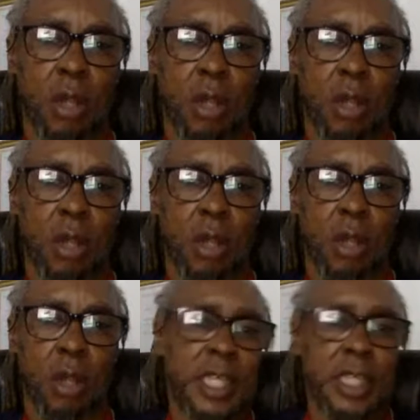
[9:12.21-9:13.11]
We don't
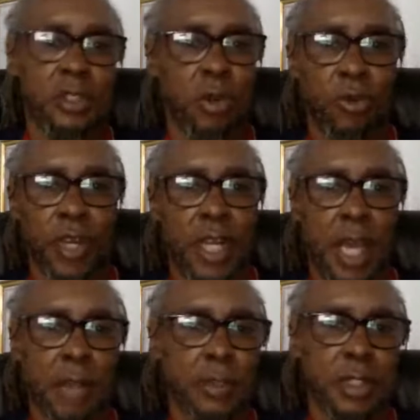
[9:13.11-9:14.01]
really need the
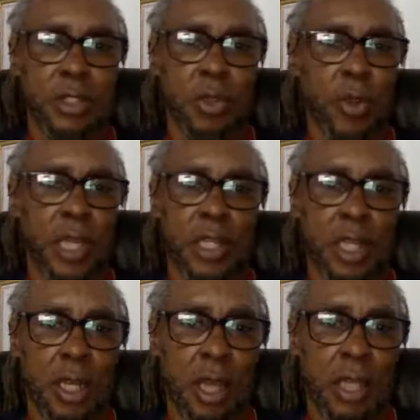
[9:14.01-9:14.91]
greenhouses or
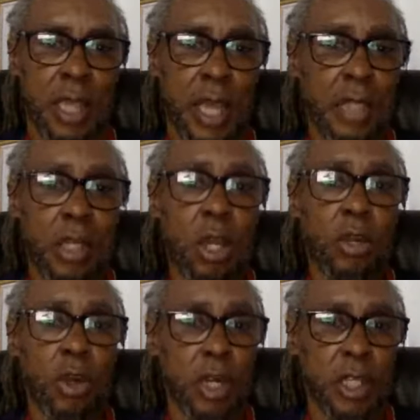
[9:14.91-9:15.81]
anything like that.
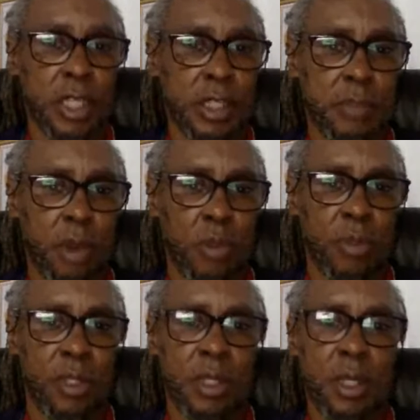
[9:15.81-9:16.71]
Not at this moment.